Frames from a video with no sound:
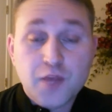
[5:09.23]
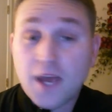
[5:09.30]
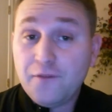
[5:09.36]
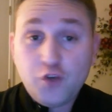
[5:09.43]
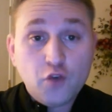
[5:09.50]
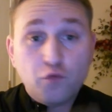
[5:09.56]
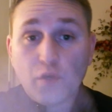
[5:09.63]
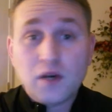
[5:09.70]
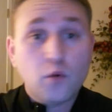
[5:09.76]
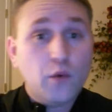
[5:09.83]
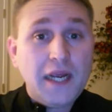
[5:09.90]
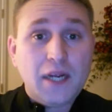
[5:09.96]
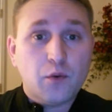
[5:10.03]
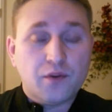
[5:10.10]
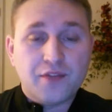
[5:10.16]
If you've went a
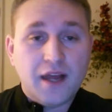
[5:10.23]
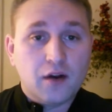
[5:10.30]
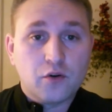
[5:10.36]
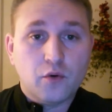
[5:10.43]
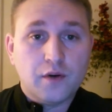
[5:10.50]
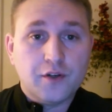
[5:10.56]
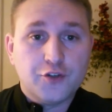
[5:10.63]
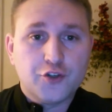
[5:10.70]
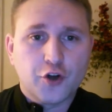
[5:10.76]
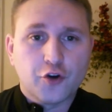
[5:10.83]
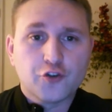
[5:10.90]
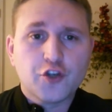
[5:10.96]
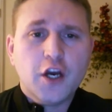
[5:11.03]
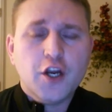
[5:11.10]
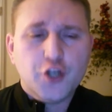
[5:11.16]
week without going to
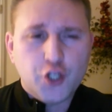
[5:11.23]
church,